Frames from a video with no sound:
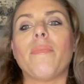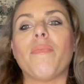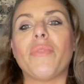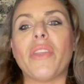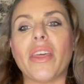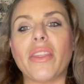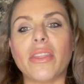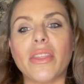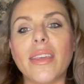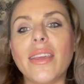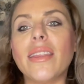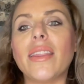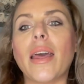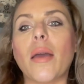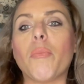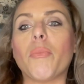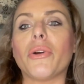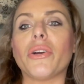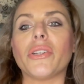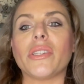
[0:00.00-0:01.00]
that thing
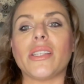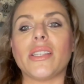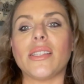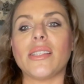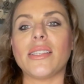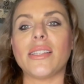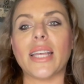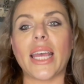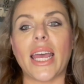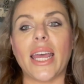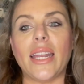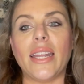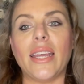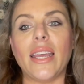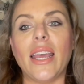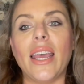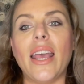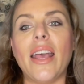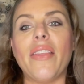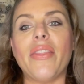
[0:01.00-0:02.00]
that person said,
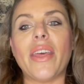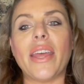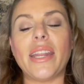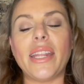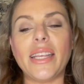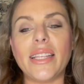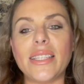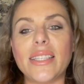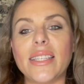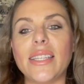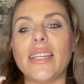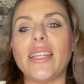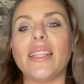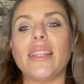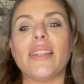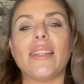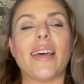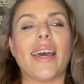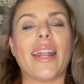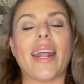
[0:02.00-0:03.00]
that
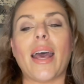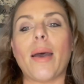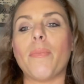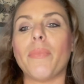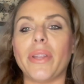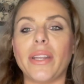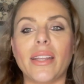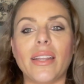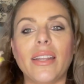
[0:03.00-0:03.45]
incident that happened.